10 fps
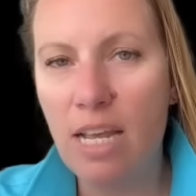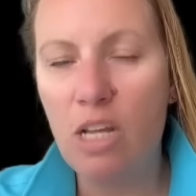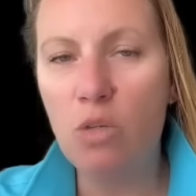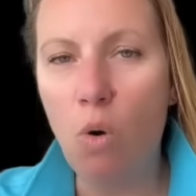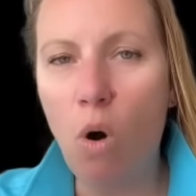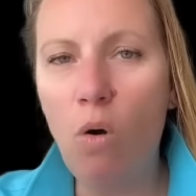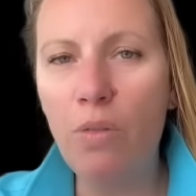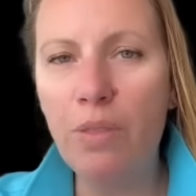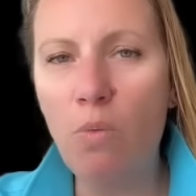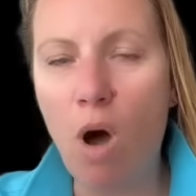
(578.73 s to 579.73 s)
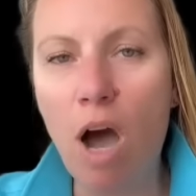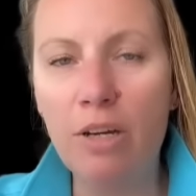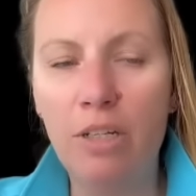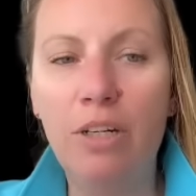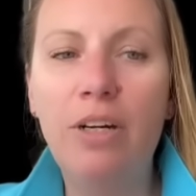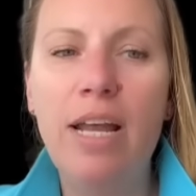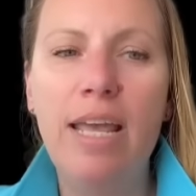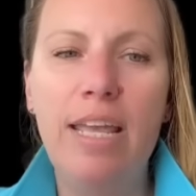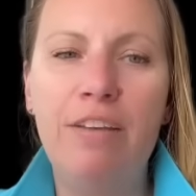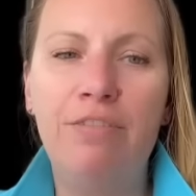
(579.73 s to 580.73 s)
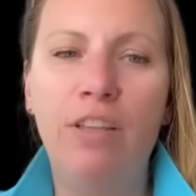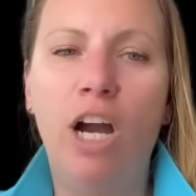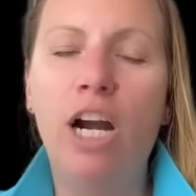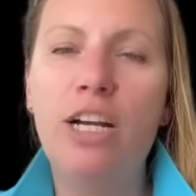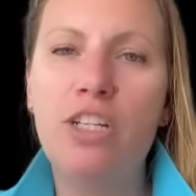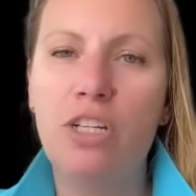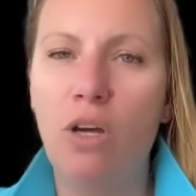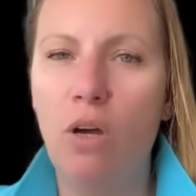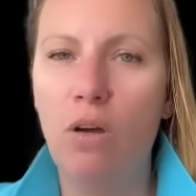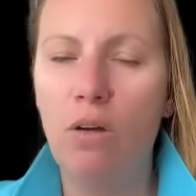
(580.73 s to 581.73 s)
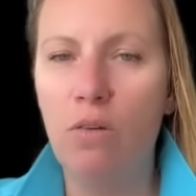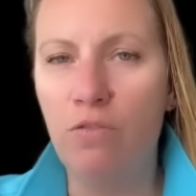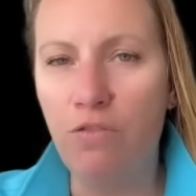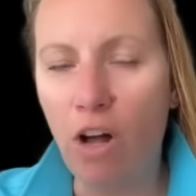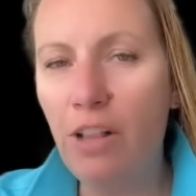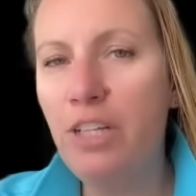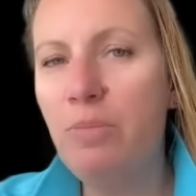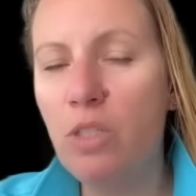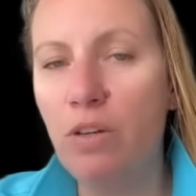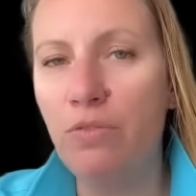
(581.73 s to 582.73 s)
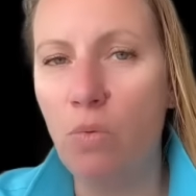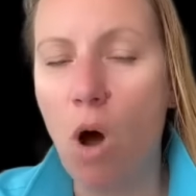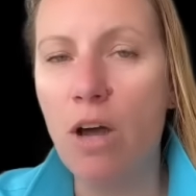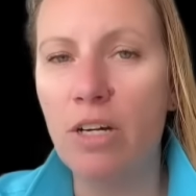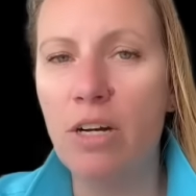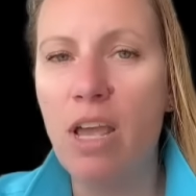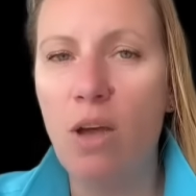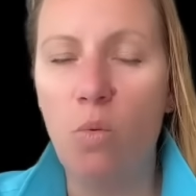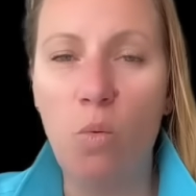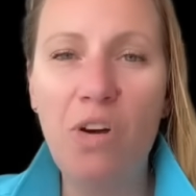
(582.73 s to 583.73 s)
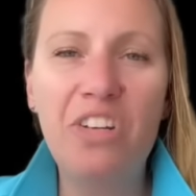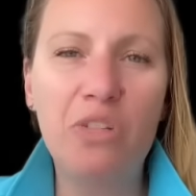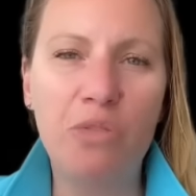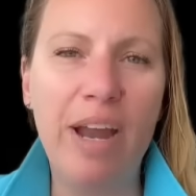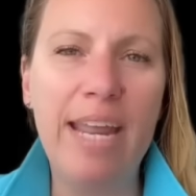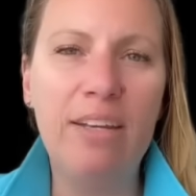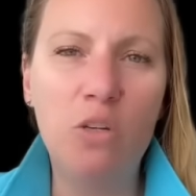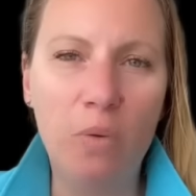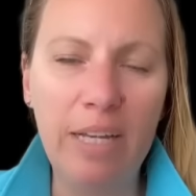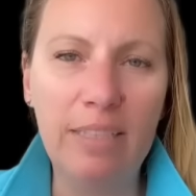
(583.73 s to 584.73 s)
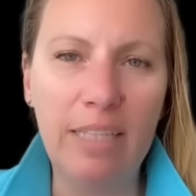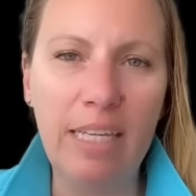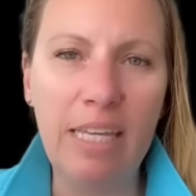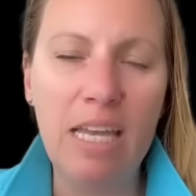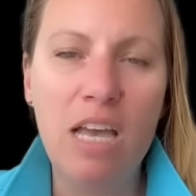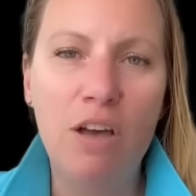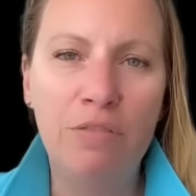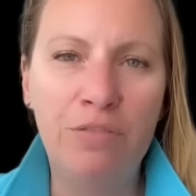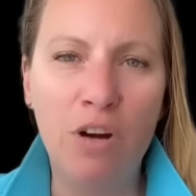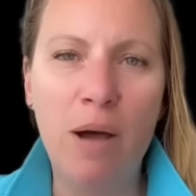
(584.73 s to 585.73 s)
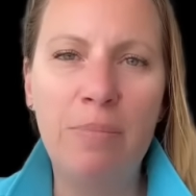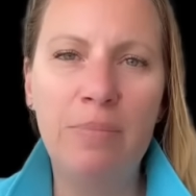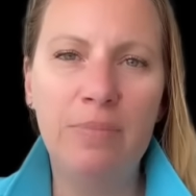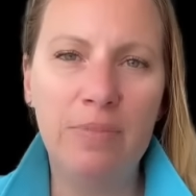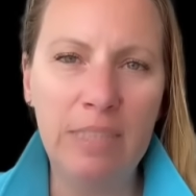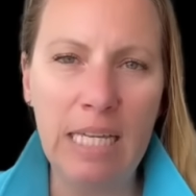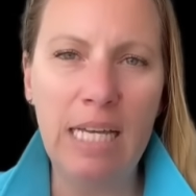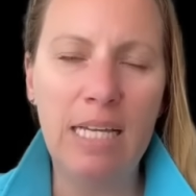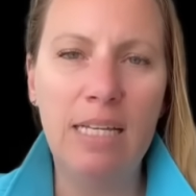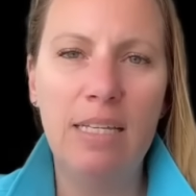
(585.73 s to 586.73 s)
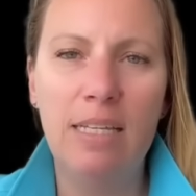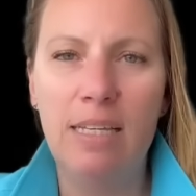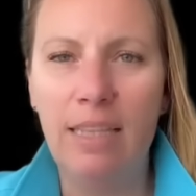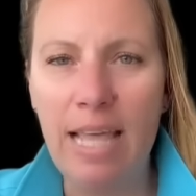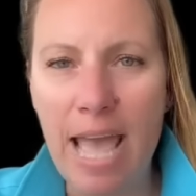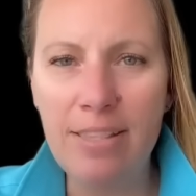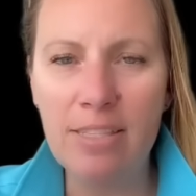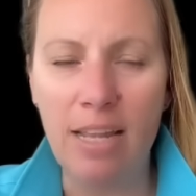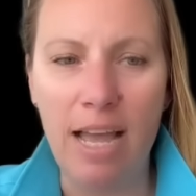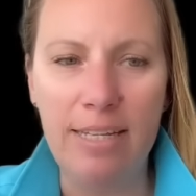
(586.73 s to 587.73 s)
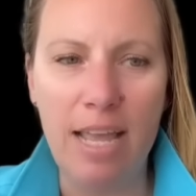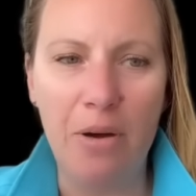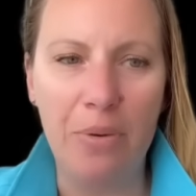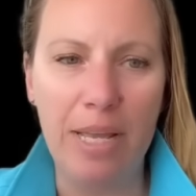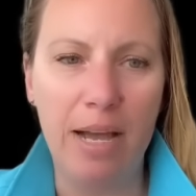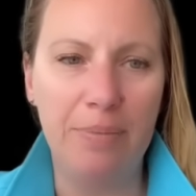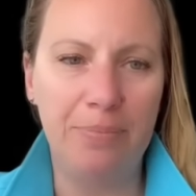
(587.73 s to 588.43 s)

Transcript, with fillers: to hold the water if large volumes of water would drain quickly from the landslide area.